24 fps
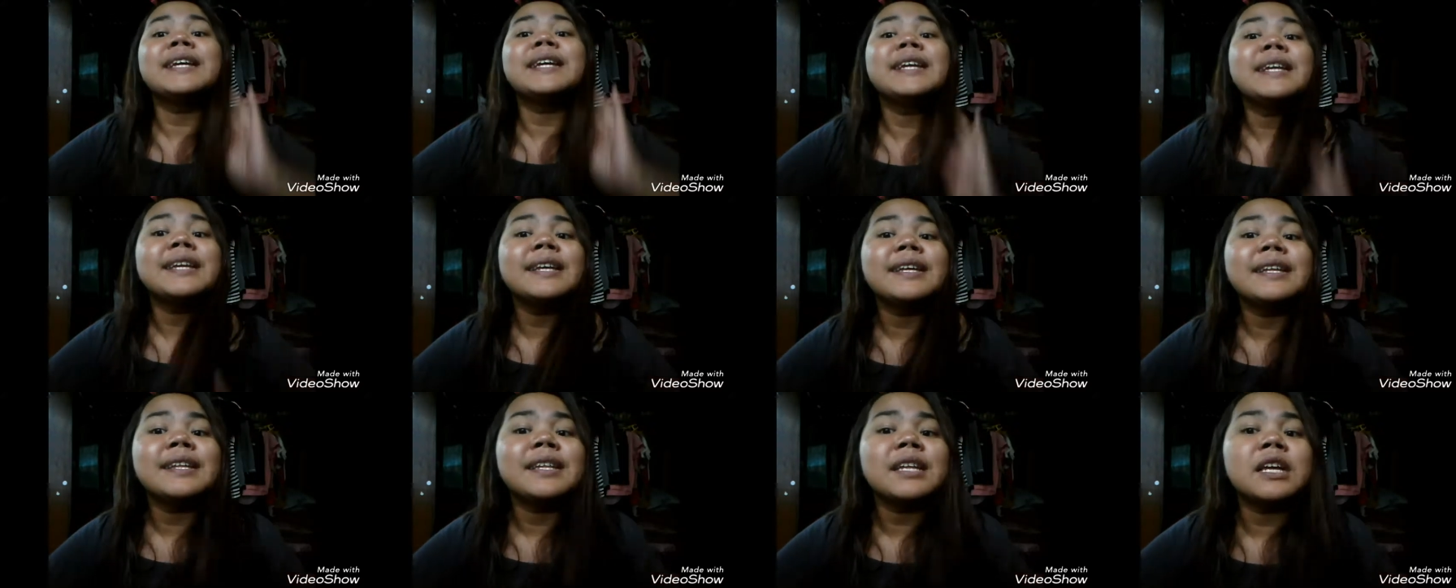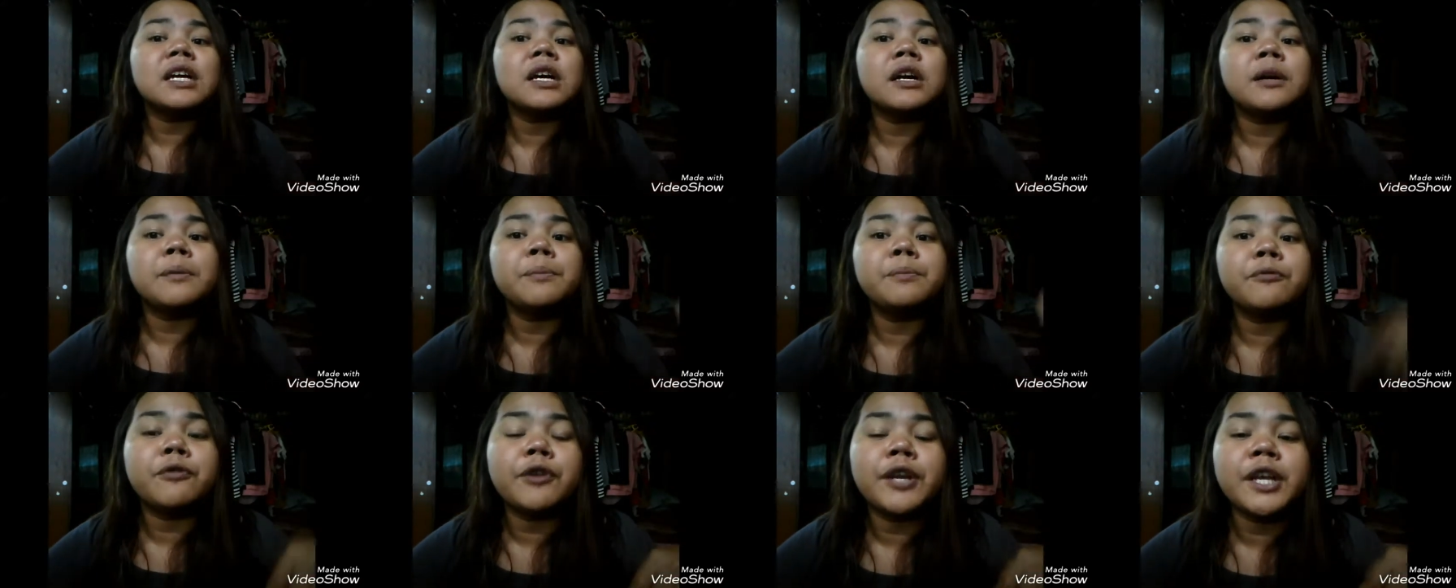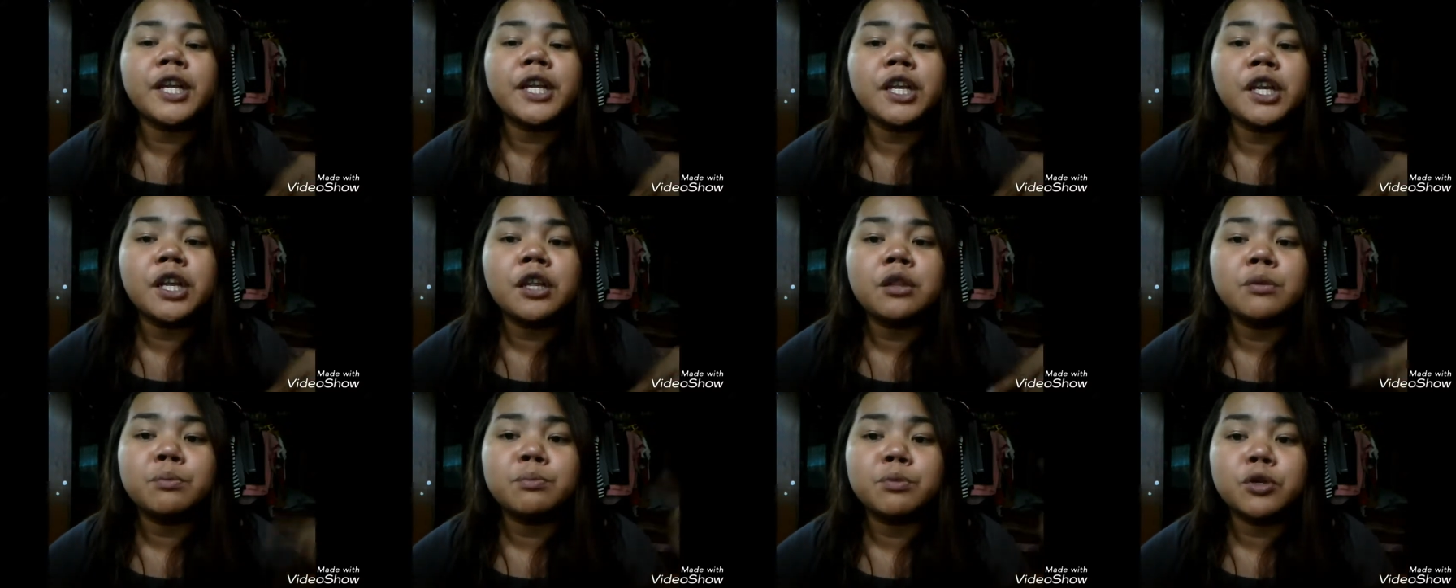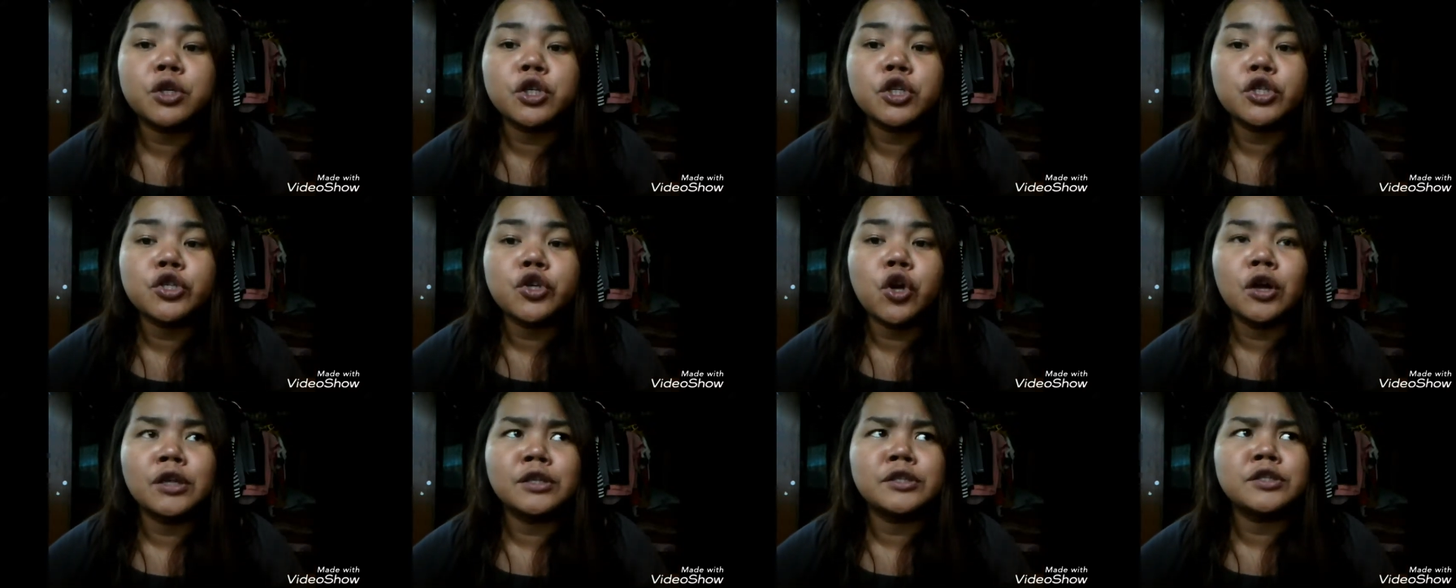in upgraded
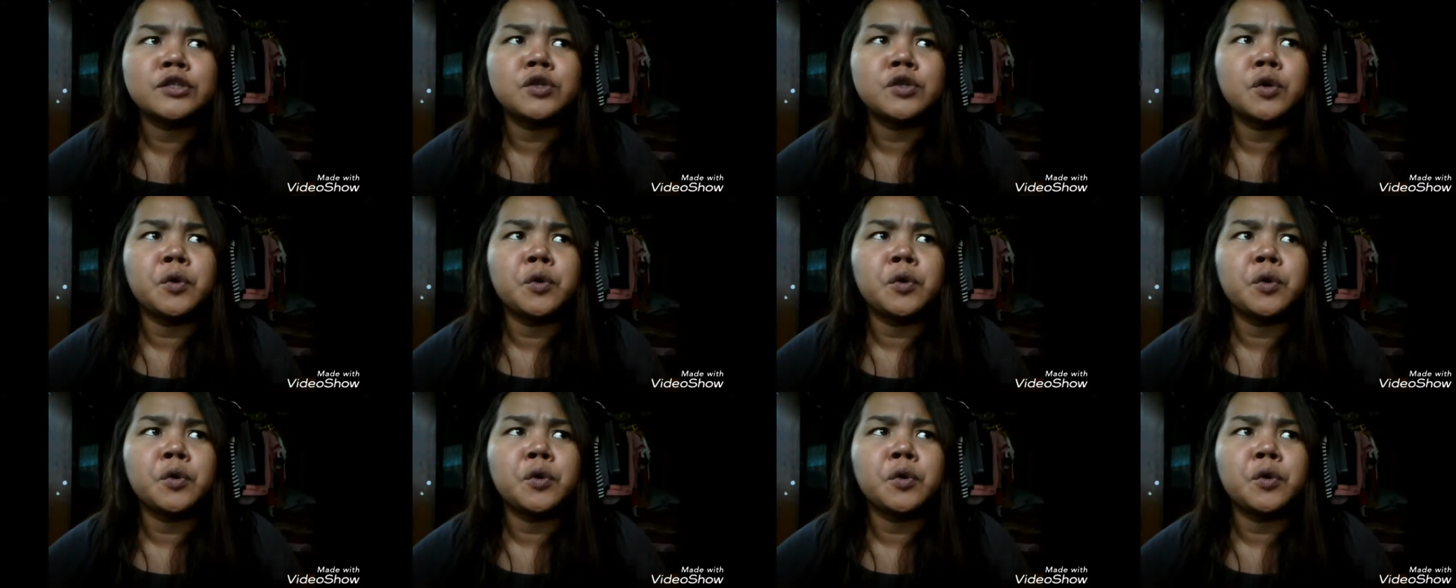version.